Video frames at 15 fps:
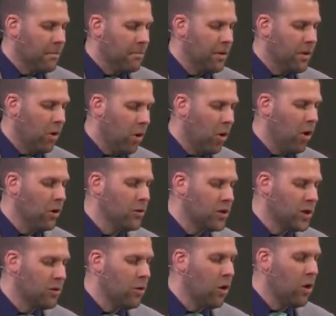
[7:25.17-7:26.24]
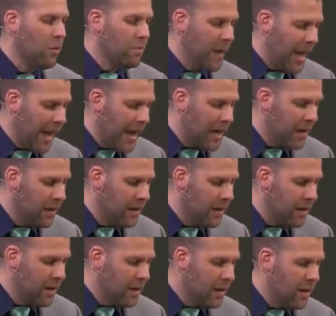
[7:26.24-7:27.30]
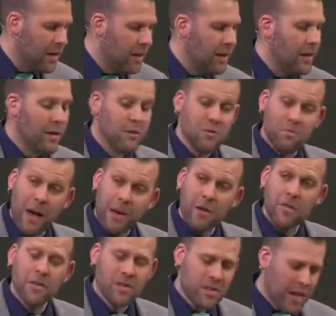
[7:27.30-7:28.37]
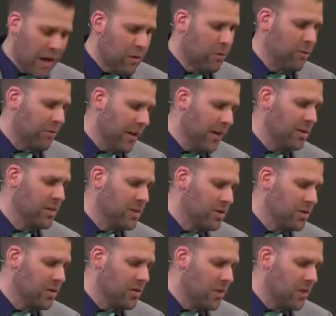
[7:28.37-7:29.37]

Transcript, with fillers: Behold, to obey is better than sacrifice,